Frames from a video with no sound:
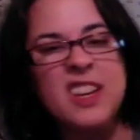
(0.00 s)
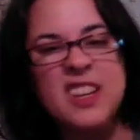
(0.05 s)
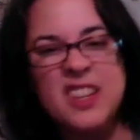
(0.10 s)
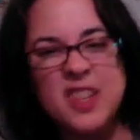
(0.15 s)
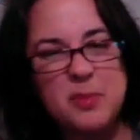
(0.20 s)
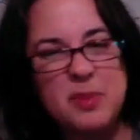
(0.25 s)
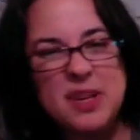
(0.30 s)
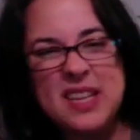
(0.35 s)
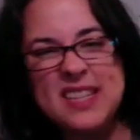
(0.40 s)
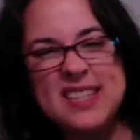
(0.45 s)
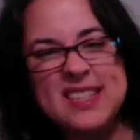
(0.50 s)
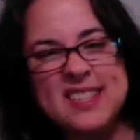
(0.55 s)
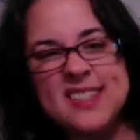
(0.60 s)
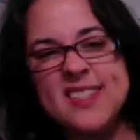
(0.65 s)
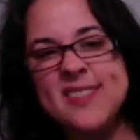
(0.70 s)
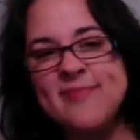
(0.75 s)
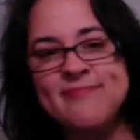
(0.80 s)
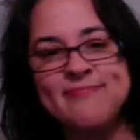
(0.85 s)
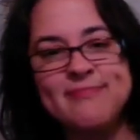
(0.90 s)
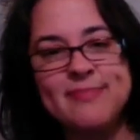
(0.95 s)
The
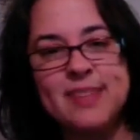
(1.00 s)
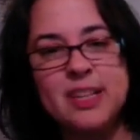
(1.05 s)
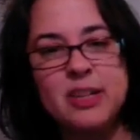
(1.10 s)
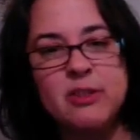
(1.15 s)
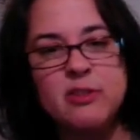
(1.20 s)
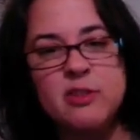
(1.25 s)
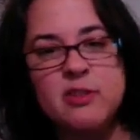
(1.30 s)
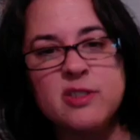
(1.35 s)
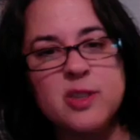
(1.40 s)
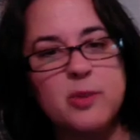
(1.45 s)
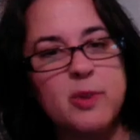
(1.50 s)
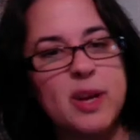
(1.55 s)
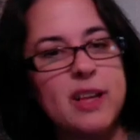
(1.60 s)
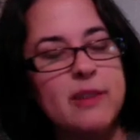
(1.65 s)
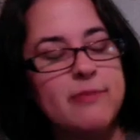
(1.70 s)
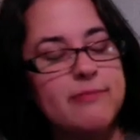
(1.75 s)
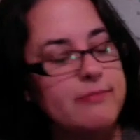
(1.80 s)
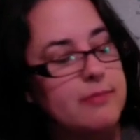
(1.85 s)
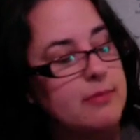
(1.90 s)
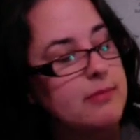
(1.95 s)
beets, they don't do so well.
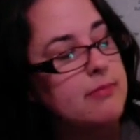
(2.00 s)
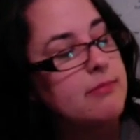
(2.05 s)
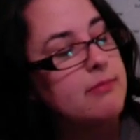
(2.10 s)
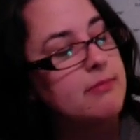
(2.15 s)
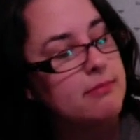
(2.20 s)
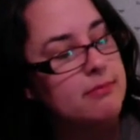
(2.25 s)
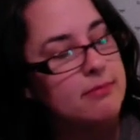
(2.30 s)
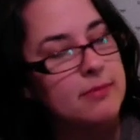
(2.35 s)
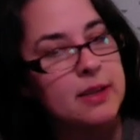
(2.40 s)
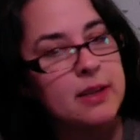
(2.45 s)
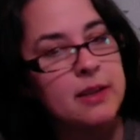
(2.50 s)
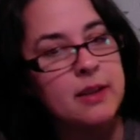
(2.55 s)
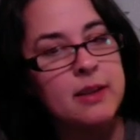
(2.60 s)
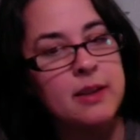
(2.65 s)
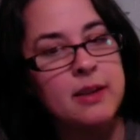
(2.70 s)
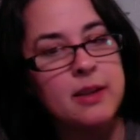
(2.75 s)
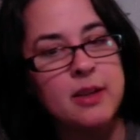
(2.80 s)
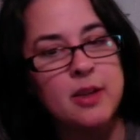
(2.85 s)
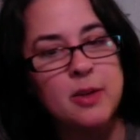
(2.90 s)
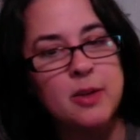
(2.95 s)

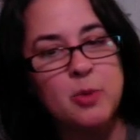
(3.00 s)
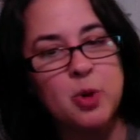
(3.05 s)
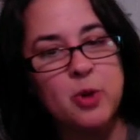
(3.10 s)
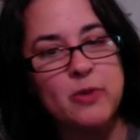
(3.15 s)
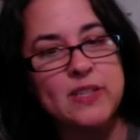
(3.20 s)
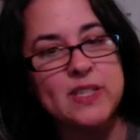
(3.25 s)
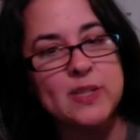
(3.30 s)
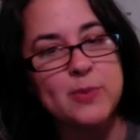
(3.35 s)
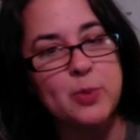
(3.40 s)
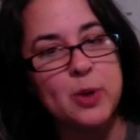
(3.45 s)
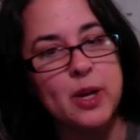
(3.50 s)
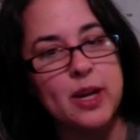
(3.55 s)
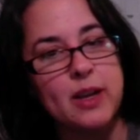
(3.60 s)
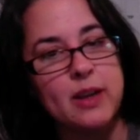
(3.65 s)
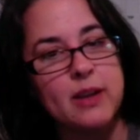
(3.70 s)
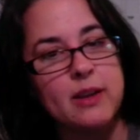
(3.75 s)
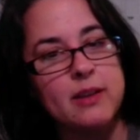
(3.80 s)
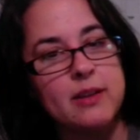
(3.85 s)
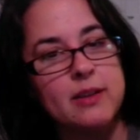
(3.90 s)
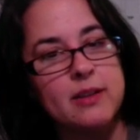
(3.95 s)
More of a spring
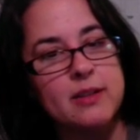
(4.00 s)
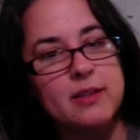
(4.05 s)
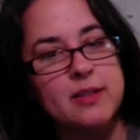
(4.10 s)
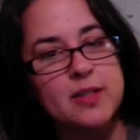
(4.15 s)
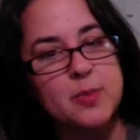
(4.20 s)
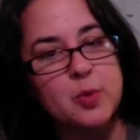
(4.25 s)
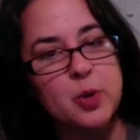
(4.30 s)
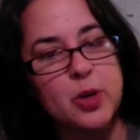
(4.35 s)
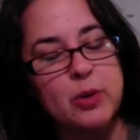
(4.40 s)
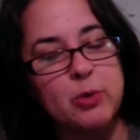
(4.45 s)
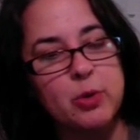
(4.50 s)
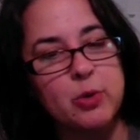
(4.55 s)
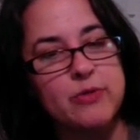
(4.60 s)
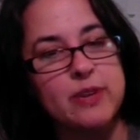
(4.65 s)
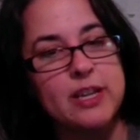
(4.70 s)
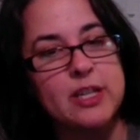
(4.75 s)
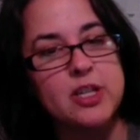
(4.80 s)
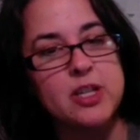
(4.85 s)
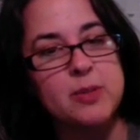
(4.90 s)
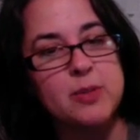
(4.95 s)
root
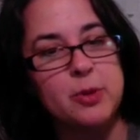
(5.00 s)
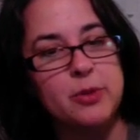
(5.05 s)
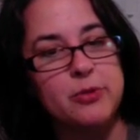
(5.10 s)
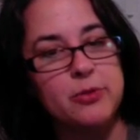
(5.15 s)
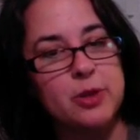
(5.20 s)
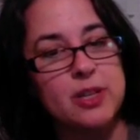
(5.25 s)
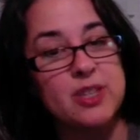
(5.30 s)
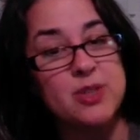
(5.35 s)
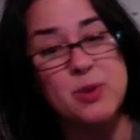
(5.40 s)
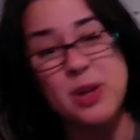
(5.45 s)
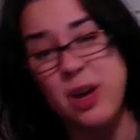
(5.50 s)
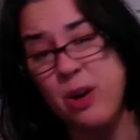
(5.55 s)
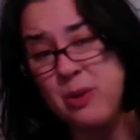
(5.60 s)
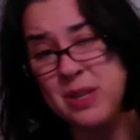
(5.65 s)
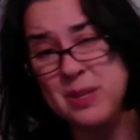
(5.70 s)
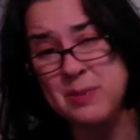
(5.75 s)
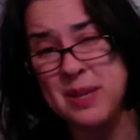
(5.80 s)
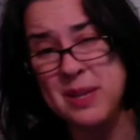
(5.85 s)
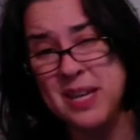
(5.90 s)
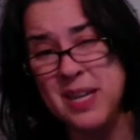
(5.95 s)
vegetable for us. We
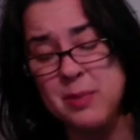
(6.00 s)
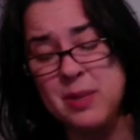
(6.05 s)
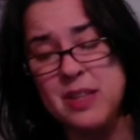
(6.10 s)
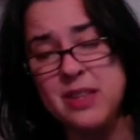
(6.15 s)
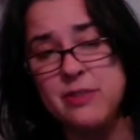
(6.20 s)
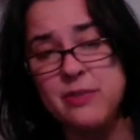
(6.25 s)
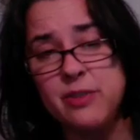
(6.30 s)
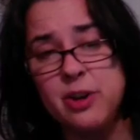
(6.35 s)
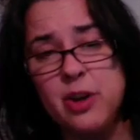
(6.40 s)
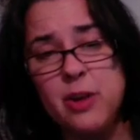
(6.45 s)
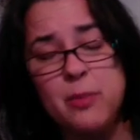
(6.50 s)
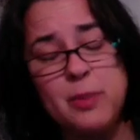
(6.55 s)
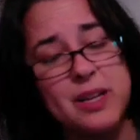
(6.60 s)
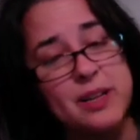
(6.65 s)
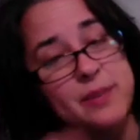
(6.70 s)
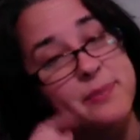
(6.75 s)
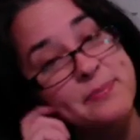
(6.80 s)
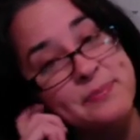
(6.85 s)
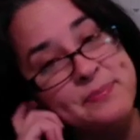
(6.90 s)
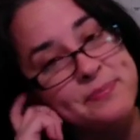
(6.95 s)
always plant them in the fall,
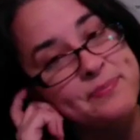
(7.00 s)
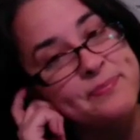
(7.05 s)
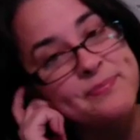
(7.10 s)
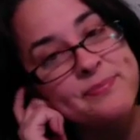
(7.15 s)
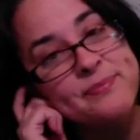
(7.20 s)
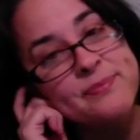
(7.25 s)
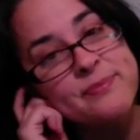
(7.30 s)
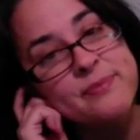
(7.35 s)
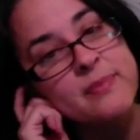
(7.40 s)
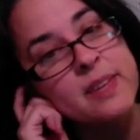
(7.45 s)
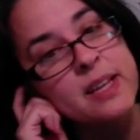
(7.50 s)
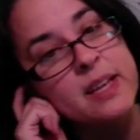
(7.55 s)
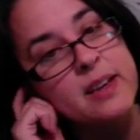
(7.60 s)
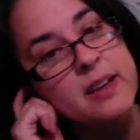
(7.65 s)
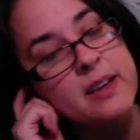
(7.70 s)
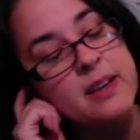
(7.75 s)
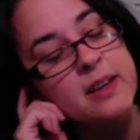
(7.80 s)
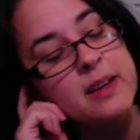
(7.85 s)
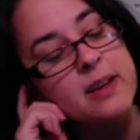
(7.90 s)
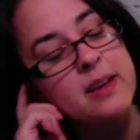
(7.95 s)
but
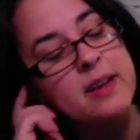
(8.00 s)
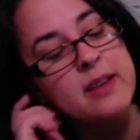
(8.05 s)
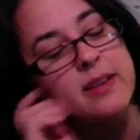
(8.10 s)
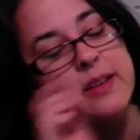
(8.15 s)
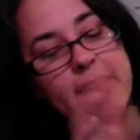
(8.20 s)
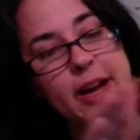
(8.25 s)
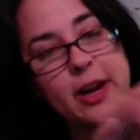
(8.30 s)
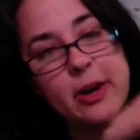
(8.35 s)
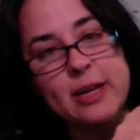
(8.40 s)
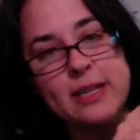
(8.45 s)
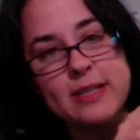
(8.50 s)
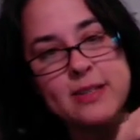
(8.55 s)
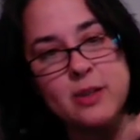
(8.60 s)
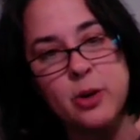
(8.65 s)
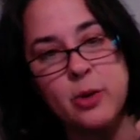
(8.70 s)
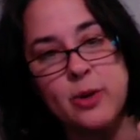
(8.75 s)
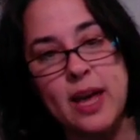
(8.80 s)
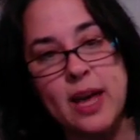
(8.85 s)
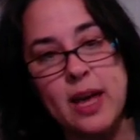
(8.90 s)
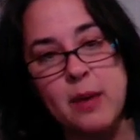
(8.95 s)
the carrots
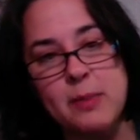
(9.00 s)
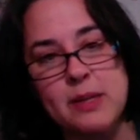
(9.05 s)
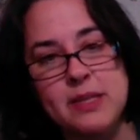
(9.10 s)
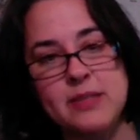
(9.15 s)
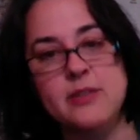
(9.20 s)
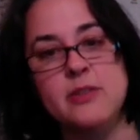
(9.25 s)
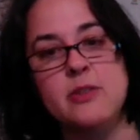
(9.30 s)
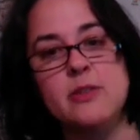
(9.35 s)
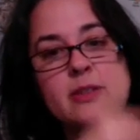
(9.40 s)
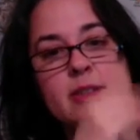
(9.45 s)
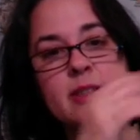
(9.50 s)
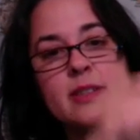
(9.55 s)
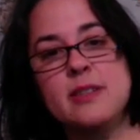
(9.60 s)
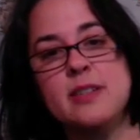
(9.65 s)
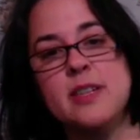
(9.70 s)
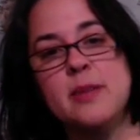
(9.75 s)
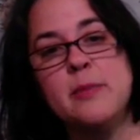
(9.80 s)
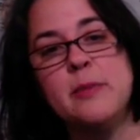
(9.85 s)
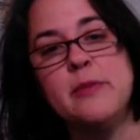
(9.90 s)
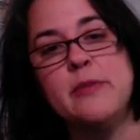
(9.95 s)
go gangbusters this
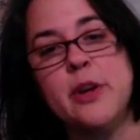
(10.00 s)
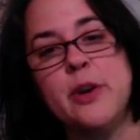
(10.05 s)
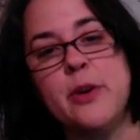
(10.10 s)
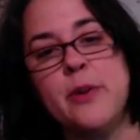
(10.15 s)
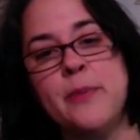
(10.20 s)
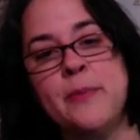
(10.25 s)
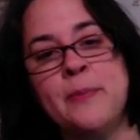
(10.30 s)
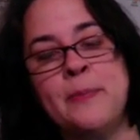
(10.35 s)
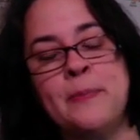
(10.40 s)
time of year.